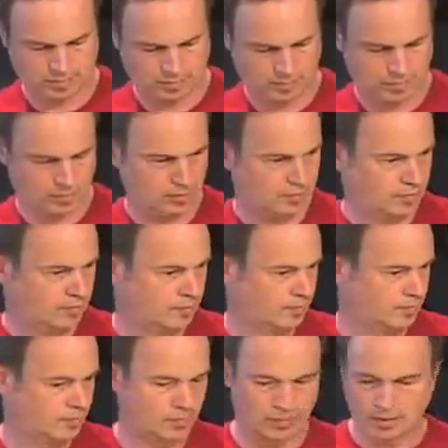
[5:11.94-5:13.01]
there,
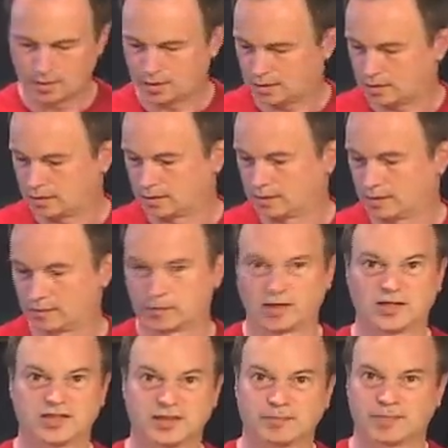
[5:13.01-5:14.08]
and I'm going
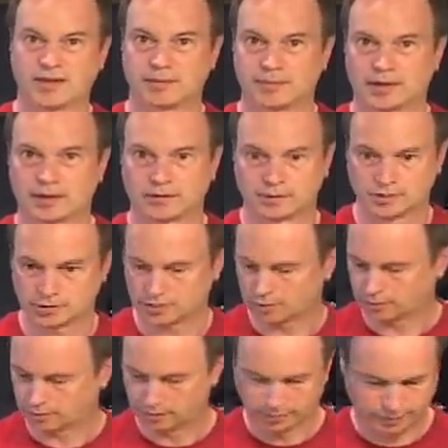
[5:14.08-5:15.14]
to dump that back in the
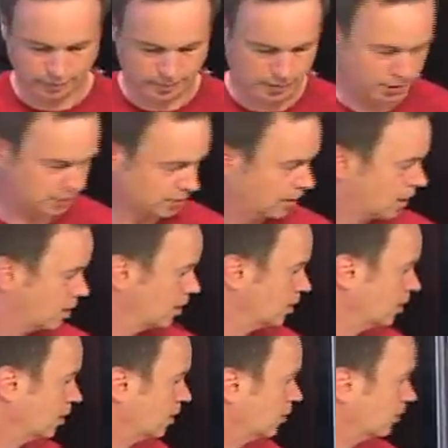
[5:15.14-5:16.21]
starter in a few minutes.
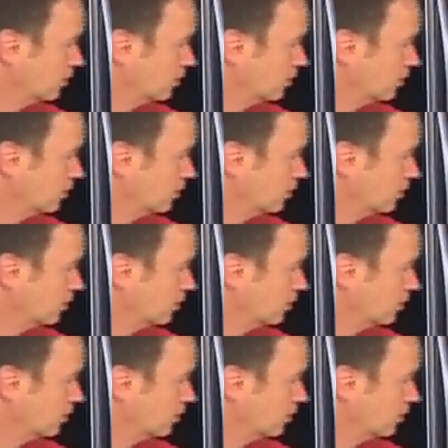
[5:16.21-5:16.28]
Now,